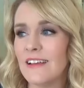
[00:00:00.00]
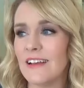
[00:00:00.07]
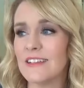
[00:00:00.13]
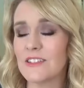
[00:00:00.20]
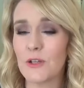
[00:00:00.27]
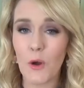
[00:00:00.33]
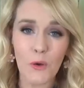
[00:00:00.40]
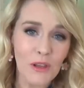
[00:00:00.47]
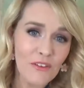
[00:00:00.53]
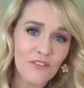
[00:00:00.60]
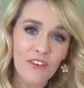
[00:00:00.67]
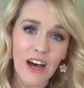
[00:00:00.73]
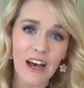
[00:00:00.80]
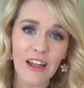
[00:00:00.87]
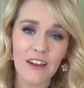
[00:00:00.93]
It's totally
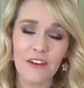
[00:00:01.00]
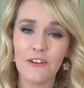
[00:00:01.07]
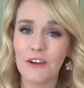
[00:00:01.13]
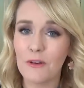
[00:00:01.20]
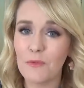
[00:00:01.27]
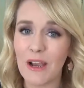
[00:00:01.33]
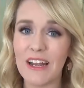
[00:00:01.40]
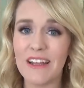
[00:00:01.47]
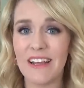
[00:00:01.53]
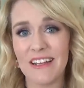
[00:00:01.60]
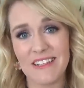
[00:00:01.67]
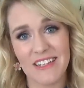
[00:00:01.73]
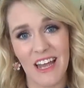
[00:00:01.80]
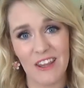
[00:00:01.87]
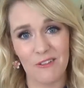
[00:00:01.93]
fun, a good way to
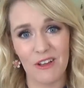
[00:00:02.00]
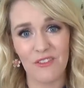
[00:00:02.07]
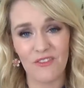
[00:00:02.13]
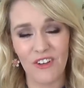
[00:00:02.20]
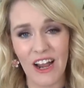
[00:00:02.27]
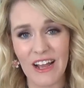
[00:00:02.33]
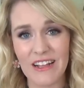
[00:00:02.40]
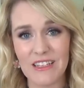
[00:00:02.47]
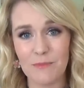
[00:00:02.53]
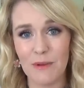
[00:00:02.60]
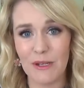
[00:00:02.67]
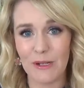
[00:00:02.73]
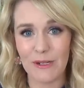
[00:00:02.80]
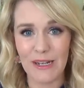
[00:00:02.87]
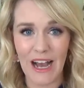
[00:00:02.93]
get together with friends,
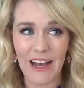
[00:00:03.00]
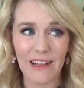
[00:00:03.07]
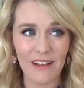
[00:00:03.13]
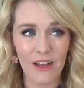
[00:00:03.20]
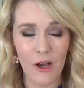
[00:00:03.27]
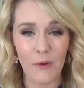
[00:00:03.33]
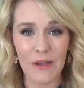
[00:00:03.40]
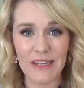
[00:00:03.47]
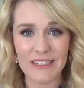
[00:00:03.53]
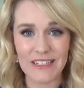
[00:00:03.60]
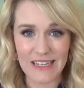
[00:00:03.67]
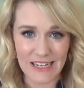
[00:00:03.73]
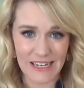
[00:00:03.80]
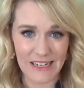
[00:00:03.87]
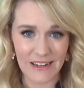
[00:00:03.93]
but you're not going to
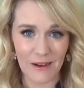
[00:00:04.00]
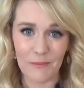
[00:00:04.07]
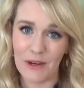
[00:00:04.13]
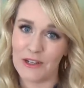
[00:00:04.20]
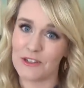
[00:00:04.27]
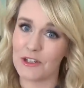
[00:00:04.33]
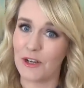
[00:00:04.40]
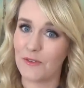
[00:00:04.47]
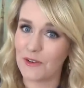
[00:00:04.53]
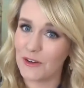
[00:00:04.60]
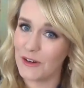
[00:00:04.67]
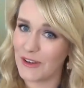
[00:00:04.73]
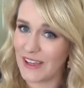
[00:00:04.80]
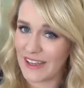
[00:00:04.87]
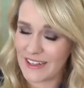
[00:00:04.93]
eat a bunch of
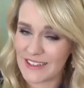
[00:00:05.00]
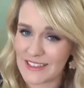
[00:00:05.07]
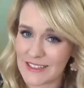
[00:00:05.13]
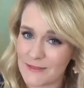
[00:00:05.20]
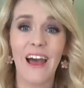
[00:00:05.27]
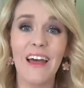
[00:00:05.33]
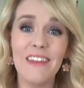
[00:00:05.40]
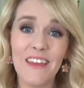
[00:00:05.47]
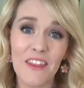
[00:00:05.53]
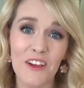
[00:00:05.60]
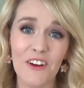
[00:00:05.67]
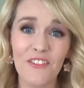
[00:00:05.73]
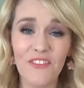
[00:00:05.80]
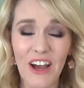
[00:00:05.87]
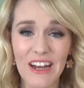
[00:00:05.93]
cookies.
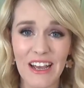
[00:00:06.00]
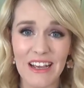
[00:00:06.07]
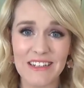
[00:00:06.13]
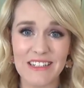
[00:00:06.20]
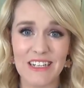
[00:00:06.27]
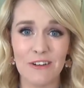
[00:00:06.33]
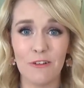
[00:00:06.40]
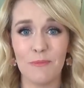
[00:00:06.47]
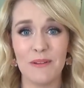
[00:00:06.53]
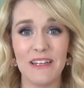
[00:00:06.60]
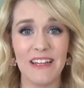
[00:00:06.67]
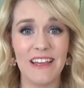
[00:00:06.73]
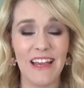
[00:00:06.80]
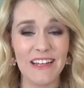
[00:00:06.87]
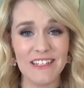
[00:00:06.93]
Another fun idea would be
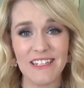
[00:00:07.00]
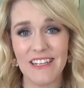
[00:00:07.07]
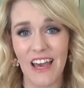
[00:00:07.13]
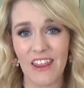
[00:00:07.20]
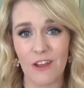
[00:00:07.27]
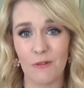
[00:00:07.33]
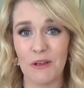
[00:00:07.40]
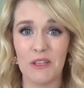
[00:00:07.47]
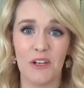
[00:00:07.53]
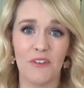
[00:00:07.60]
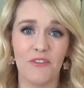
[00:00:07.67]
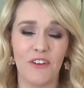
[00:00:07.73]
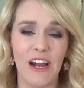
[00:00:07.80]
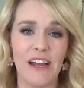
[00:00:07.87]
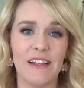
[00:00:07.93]
to get together with your
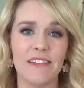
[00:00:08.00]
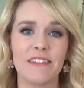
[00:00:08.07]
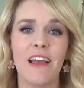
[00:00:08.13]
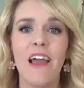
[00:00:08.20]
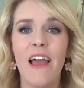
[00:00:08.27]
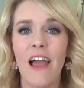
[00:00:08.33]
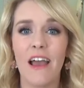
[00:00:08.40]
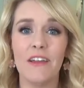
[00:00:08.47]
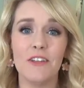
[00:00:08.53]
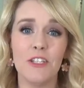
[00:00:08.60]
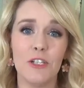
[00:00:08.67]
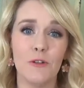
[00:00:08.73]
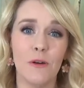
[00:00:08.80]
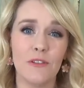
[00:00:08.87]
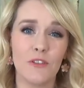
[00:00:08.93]
friends and
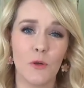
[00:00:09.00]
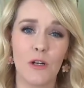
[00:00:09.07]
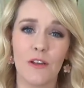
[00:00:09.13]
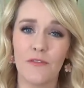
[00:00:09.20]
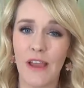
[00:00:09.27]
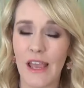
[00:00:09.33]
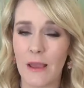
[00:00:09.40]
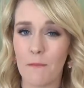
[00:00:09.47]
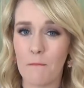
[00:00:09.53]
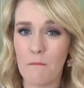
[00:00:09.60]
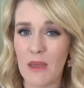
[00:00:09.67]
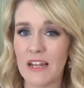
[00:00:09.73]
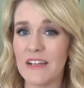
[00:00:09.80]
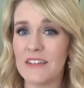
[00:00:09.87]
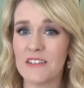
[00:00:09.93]
do sort of a
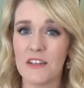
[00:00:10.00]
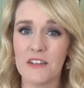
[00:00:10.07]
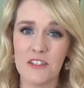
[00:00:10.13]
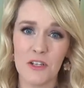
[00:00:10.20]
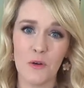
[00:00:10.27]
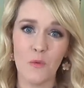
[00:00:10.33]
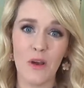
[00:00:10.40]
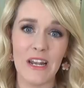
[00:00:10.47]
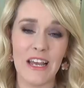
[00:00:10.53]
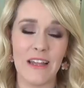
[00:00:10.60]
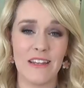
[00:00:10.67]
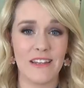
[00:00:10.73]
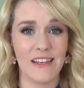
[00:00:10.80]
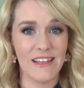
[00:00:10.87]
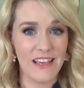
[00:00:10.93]
minute to win
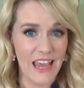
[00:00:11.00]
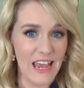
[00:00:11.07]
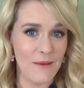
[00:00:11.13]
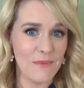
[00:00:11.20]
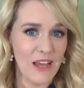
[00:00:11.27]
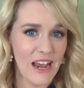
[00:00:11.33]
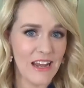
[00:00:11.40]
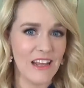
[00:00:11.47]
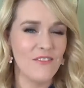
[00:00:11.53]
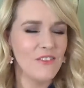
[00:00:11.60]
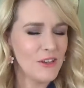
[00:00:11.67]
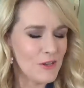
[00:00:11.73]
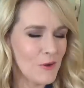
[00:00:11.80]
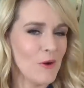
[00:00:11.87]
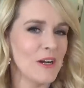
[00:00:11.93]
it game night, if
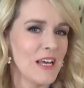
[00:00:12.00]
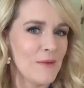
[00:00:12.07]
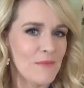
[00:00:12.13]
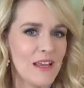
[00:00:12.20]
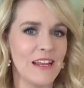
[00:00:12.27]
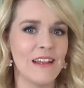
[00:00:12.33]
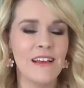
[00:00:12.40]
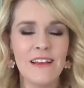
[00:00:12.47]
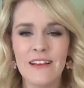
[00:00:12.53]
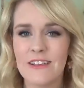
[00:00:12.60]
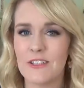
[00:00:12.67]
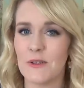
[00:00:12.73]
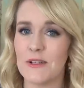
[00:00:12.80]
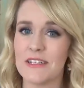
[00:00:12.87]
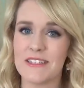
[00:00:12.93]
you know what I mean.
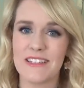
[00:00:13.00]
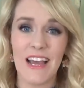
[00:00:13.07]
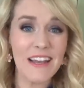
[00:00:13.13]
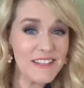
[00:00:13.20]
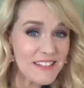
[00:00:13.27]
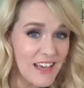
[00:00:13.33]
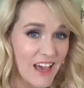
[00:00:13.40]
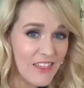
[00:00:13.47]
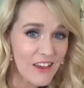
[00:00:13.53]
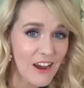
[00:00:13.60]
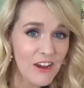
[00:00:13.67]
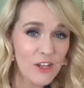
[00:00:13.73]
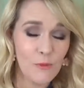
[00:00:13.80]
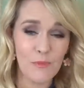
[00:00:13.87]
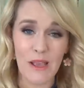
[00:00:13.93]
So you just get together
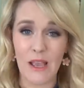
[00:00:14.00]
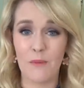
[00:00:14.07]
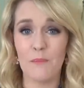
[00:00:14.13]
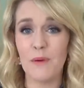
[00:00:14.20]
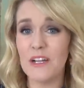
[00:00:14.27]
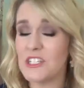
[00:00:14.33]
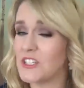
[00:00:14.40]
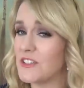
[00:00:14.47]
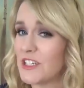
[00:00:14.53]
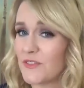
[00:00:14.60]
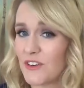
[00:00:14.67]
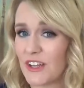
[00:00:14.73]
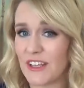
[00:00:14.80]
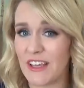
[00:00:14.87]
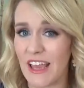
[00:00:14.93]
and you play a bunch of
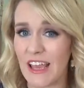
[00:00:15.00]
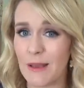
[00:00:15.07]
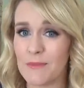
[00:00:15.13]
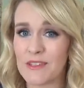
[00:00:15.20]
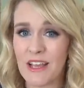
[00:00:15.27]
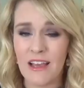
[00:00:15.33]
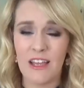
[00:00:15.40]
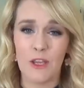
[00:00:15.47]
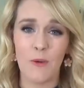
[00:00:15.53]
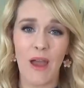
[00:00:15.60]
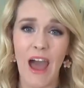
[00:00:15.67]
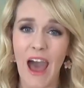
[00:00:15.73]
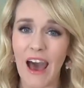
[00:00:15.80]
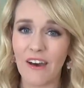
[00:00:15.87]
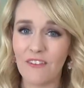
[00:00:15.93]
different games, you
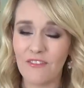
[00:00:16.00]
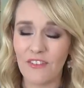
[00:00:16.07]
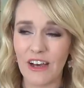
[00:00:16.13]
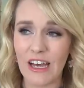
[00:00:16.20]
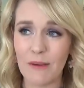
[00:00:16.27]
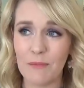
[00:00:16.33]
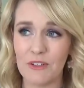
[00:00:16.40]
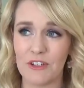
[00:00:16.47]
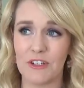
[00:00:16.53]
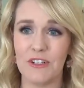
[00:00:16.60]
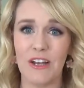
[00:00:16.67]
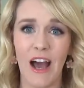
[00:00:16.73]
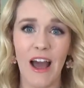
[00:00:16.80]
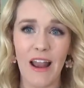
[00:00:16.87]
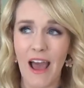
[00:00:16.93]
have fun, but you're
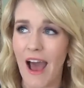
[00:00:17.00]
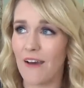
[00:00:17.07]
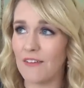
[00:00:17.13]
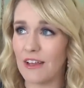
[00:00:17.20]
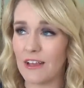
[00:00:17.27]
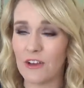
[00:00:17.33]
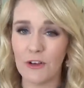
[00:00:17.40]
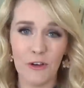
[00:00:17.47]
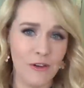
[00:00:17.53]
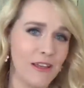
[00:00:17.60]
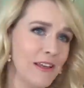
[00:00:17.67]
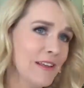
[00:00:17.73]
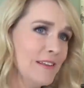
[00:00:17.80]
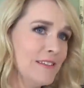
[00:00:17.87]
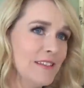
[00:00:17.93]
not having
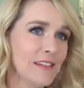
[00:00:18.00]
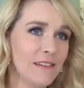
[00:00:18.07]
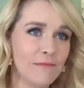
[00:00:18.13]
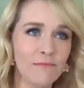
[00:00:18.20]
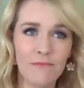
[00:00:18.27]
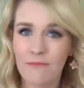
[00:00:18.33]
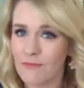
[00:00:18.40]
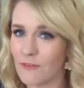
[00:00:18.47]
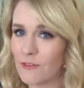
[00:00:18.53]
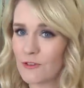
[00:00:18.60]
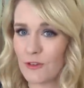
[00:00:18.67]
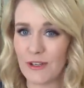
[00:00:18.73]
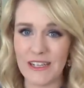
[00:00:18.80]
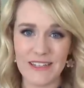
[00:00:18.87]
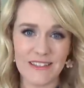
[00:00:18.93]
cookies and
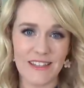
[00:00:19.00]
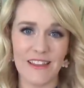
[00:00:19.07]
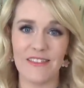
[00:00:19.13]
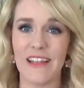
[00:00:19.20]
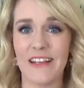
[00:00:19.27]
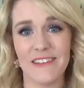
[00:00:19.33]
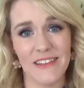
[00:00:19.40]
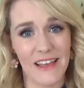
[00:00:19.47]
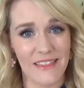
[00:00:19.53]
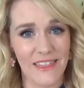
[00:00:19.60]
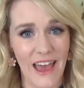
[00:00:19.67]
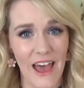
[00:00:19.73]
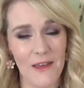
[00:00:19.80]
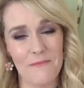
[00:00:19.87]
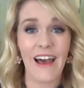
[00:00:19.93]
treats and things like
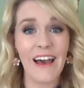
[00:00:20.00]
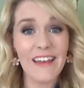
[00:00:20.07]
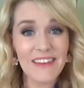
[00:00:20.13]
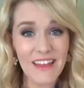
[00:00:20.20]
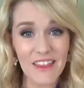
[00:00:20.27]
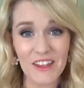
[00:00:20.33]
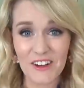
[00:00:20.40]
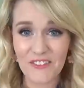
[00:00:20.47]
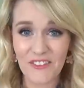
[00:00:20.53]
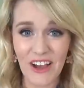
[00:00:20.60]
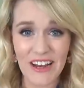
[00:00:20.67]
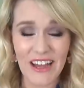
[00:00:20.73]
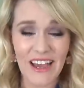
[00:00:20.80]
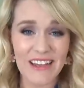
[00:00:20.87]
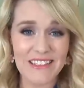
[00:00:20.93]
that. Another
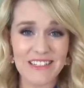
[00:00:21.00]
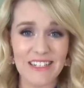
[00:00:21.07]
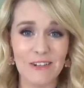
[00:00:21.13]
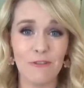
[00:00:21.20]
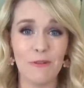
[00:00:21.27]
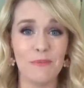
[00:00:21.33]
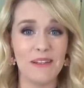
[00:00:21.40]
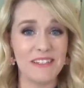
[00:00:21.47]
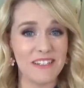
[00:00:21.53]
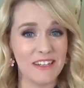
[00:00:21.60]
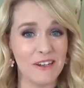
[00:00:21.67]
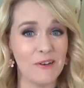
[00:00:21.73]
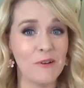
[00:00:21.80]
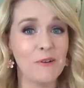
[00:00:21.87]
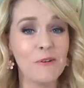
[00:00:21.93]
fun idea would be to
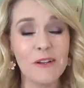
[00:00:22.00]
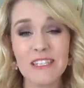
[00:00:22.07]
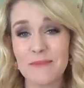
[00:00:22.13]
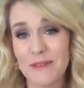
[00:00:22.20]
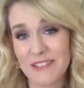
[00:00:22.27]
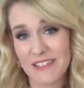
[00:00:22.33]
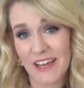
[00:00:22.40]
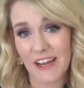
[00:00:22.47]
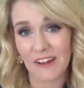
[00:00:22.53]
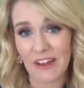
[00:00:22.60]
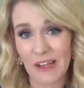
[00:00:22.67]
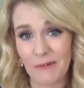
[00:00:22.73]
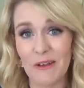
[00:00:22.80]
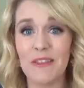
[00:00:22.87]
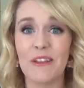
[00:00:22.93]
go Christmas
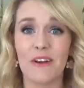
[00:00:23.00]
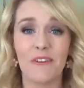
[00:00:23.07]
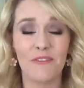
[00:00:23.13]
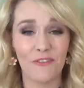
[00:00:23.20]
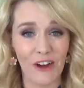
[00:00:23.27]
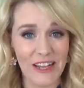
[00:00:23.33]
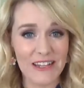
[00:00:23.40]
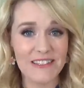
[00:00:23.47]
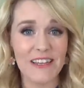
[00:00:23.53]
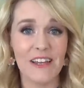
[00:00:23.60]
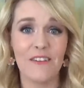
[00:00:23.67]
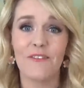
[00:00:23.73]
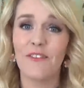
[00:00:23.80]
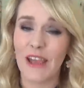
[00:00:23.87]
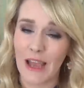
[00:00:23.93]
caroling with your friends
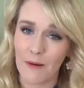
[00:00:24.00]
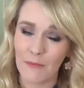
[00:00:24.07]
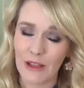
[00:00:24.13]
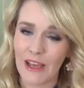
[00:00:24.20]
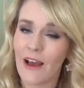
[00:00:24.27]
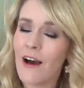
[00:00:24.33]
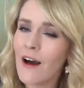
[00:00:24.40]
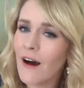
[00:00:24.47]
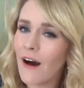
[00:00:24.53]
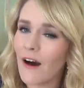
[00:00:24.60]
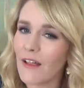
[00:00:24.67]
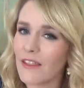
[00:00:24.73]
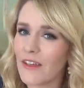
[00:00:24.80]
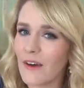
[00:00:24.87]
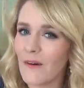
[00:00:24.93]
and family.
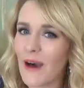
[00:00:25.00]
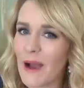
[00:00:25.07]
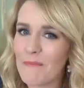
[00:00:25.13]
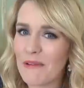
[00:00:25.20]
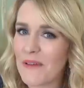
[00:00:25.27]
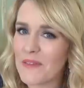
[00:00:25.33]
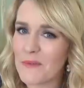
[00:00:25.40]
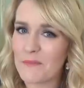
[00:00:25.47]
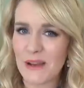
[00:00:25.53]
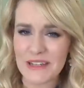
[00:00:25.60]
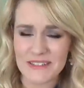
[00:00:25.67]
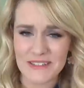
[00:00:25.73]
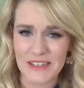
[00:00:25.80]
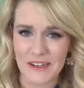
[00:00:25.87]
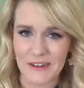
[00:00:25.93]
Although I'm not the
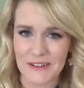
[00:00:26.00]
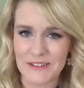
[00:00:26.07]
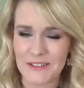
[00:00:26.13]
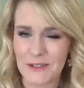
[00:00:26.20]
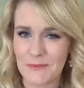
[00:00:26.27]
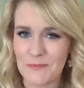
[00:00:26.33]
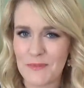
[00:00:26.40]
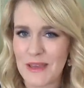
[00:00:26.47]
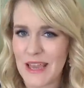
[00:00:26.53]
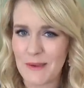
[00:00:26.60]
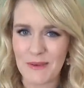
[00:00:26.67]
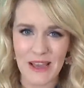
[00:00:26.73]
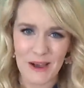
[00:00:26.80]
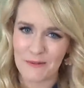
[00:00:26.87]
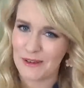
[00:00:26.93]
best singer, so
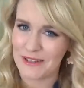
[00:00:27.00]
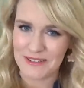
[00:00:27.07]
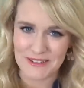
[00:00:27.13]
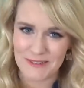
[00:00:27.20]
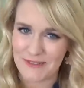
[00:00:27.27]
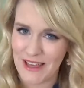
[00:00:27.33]
maybe I wouldn't do